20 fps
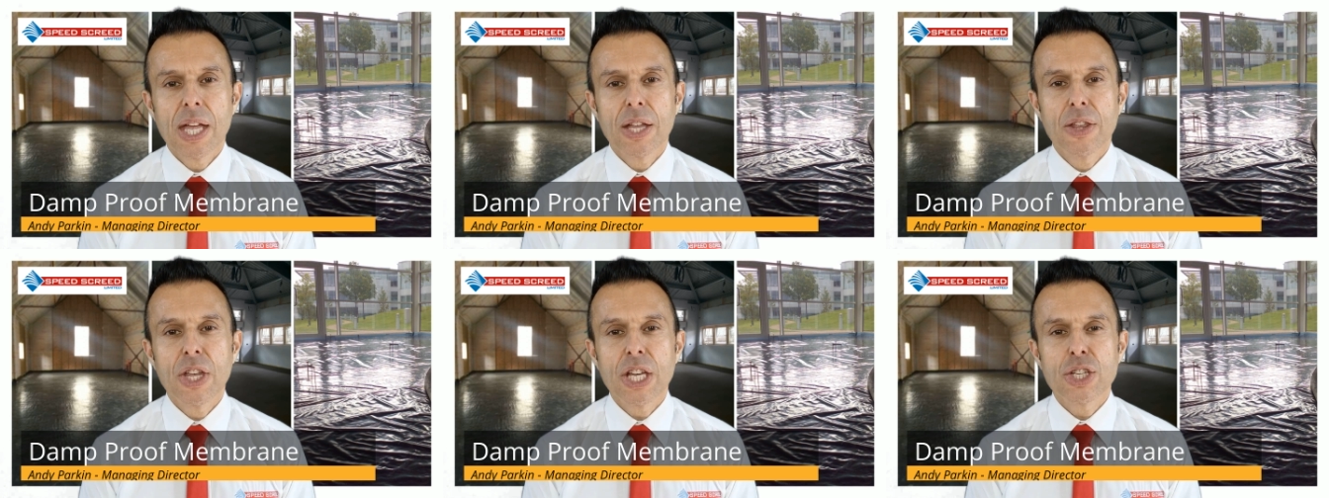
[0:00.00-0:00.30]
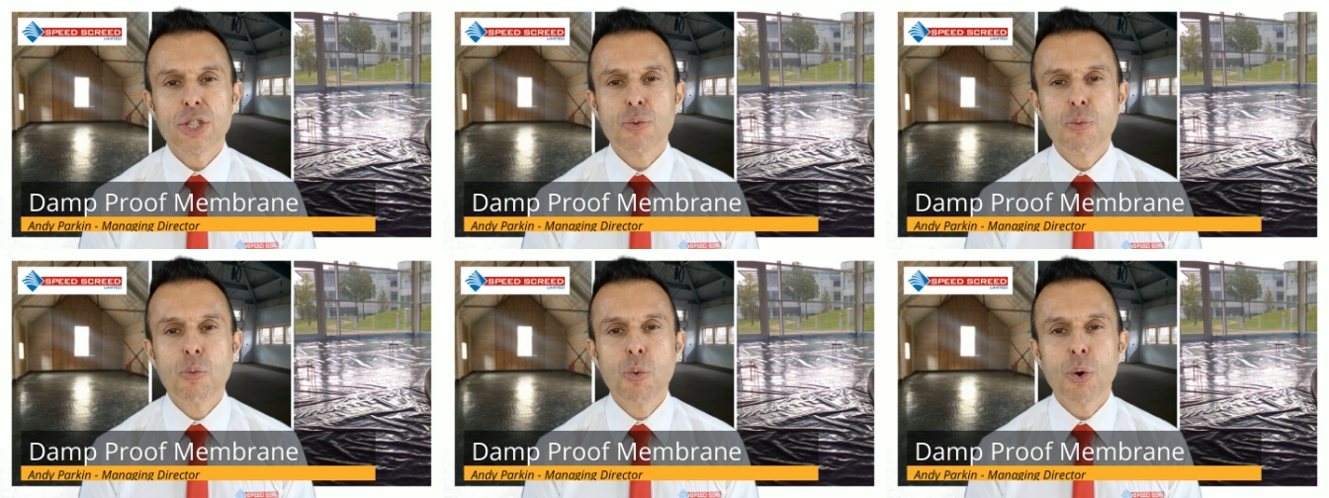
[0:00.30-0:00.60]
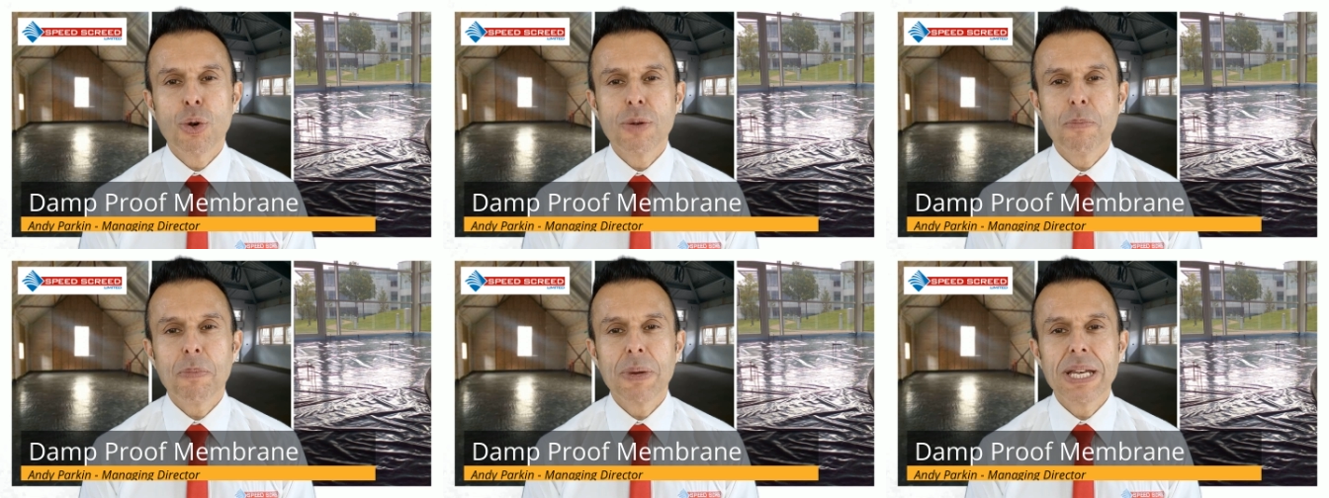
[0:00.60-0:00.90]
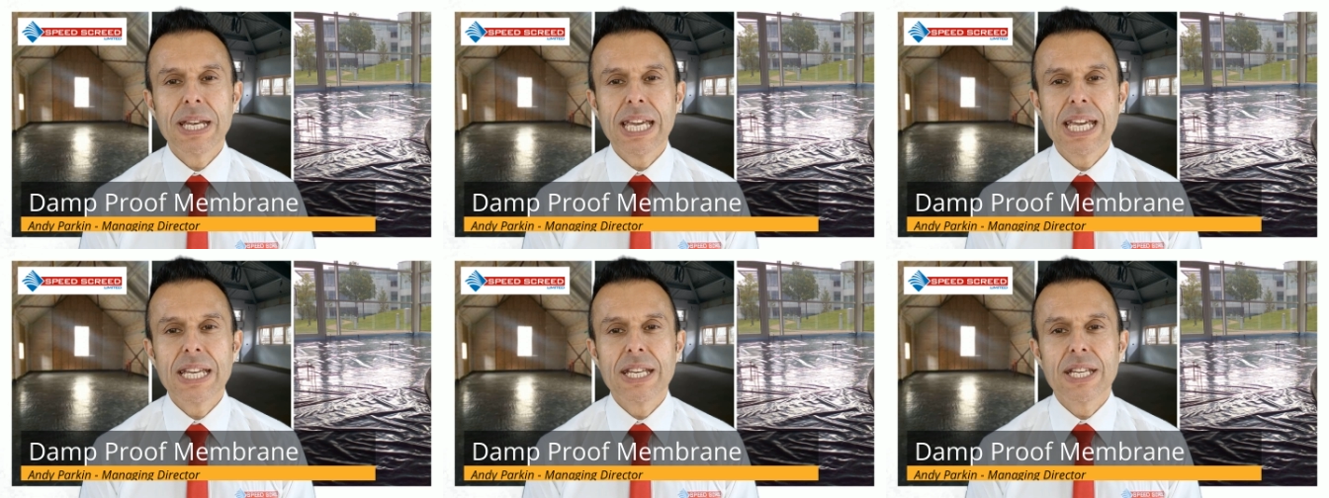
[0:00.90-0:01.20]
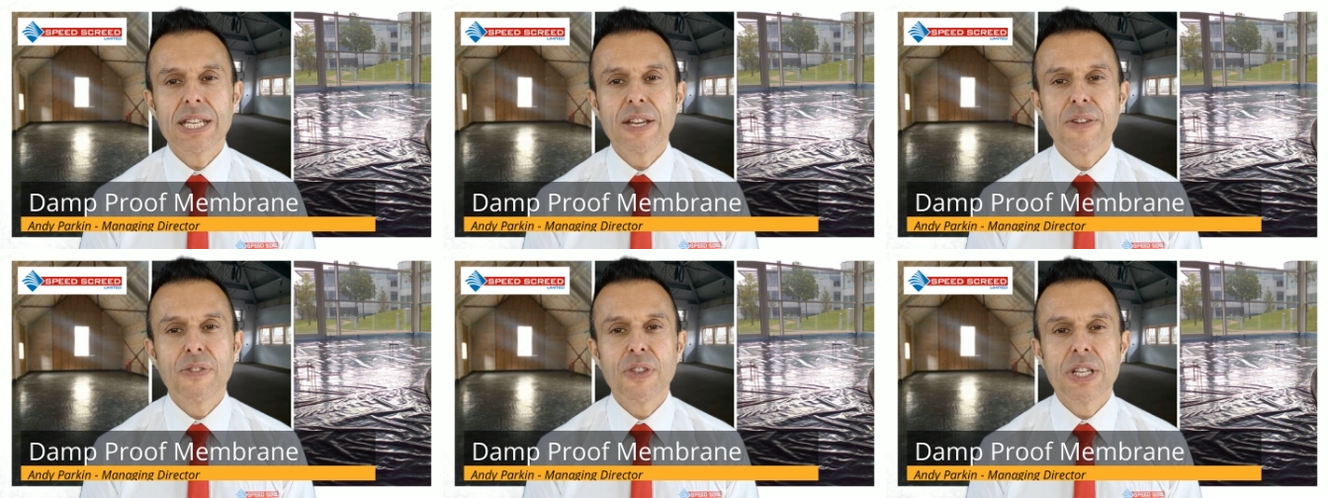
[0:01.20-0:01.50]
This wouldn't be
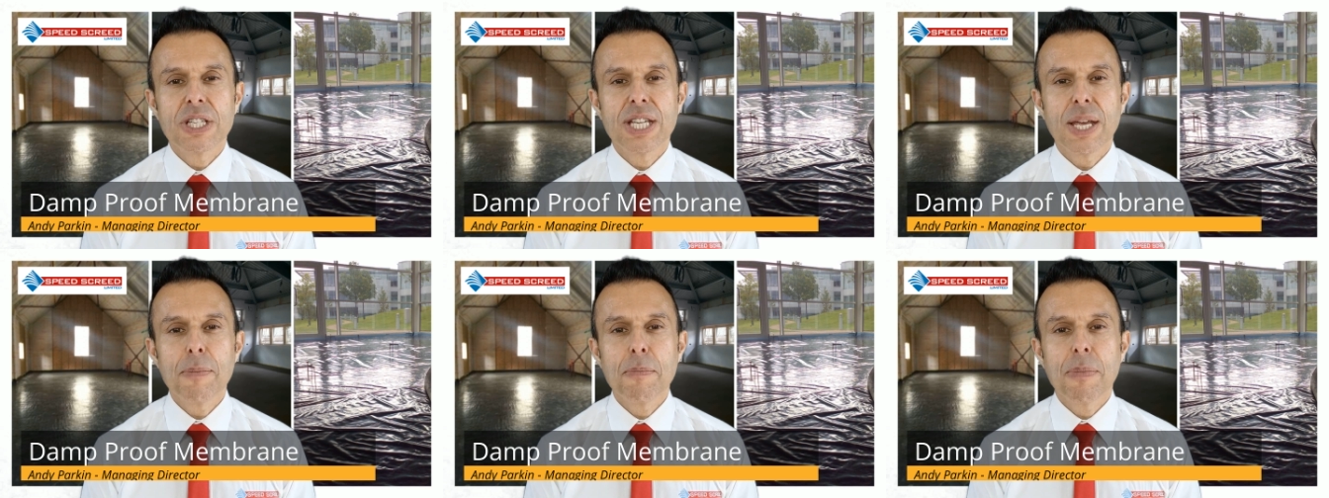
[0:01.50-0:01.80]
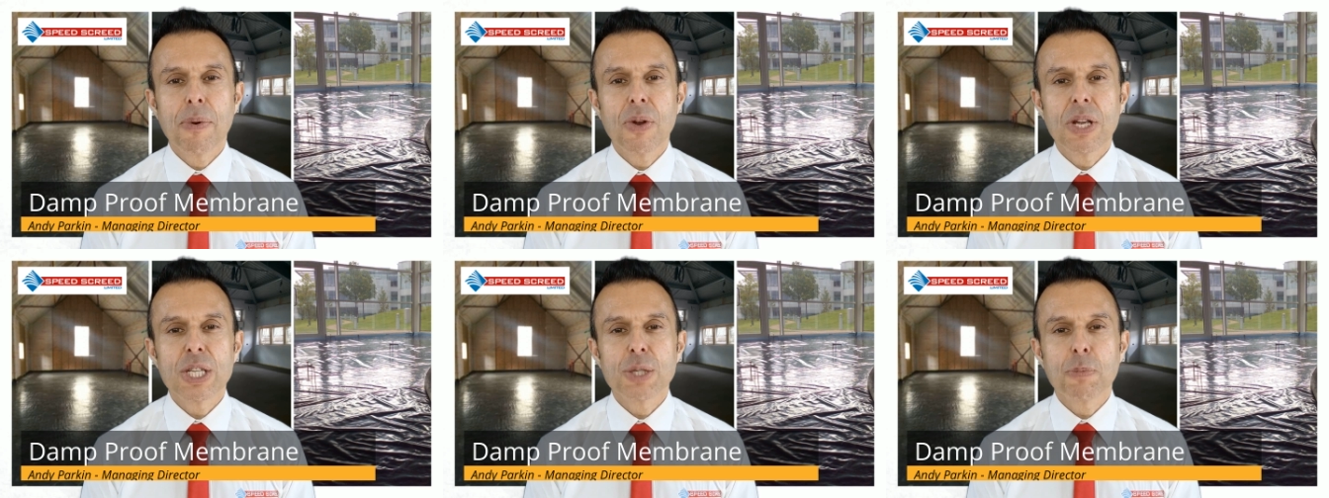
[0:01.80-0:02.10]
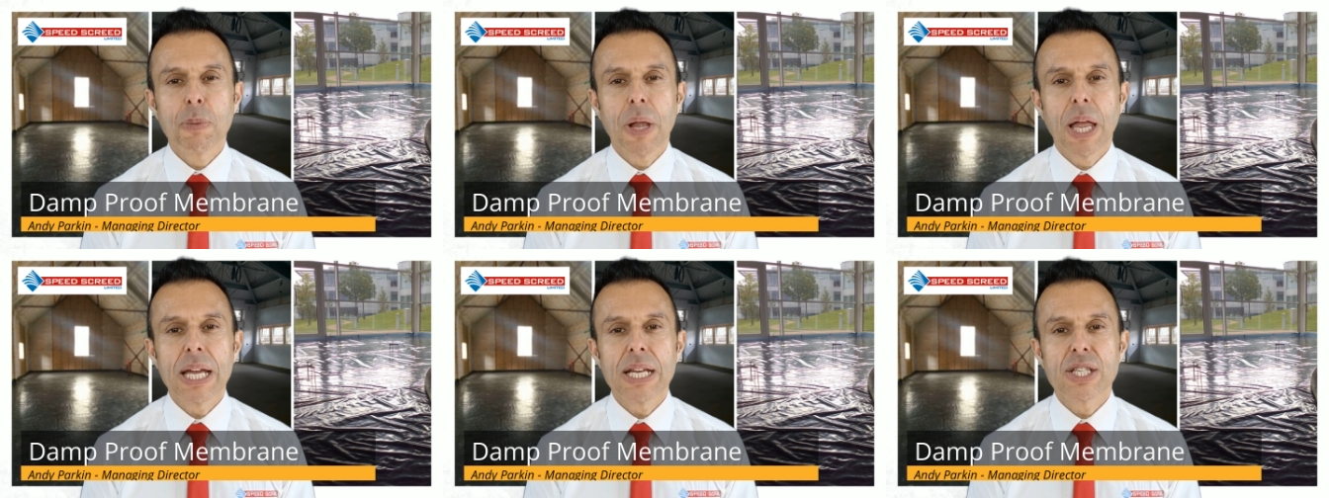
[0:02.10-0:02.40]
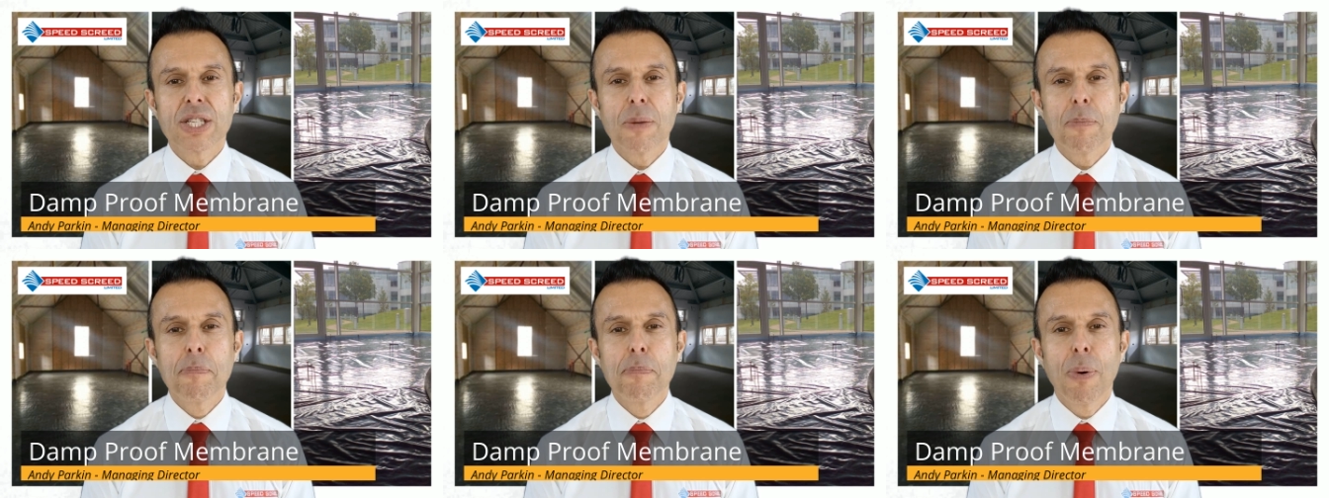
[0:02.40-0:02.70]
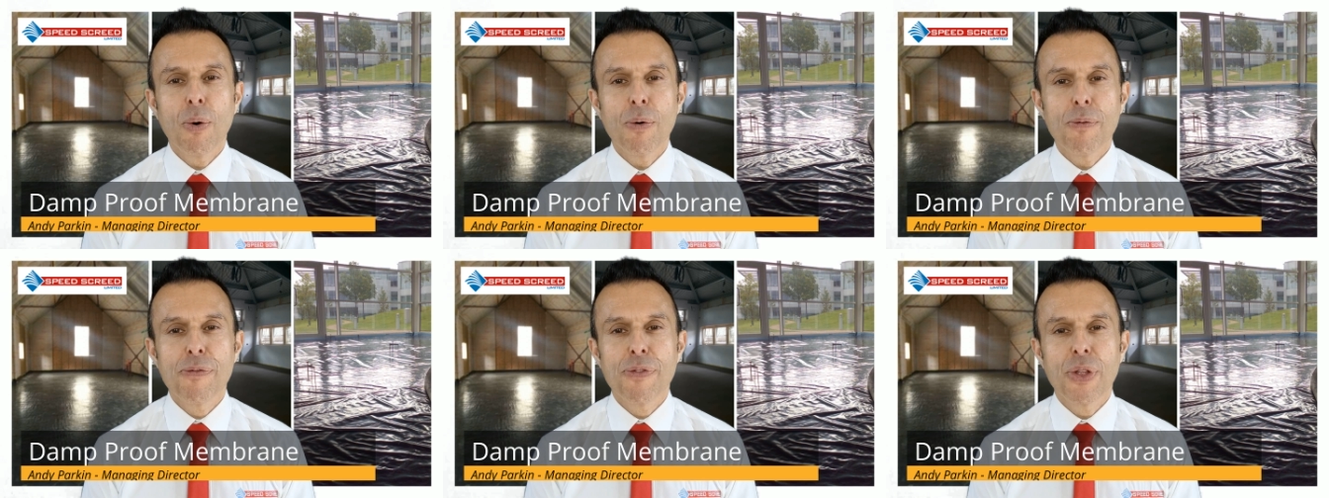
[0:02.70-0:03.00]
needed if the timber is placed
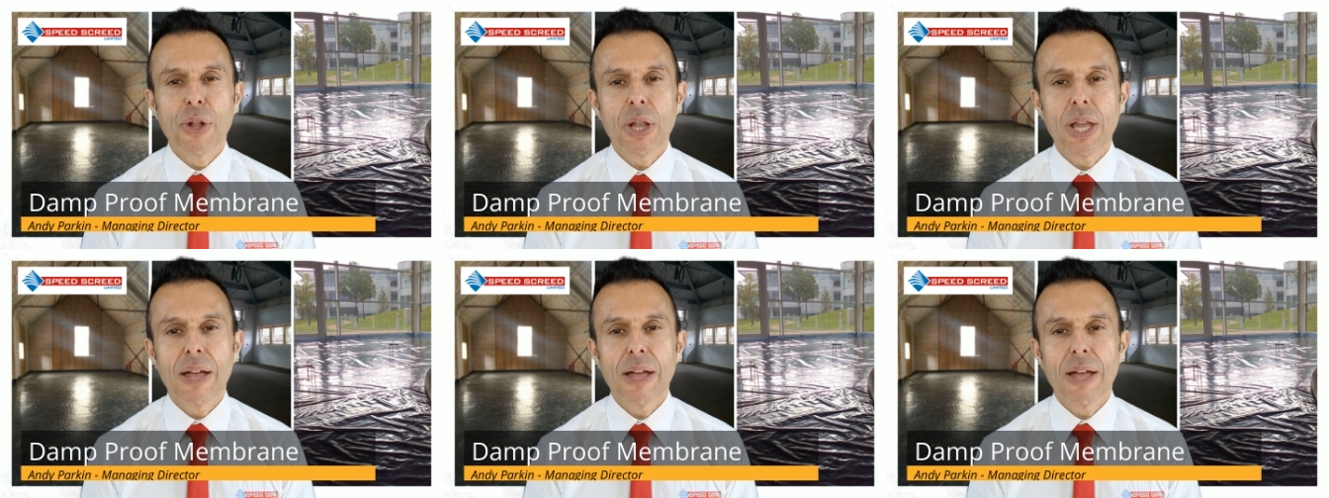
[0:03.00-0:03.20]
above the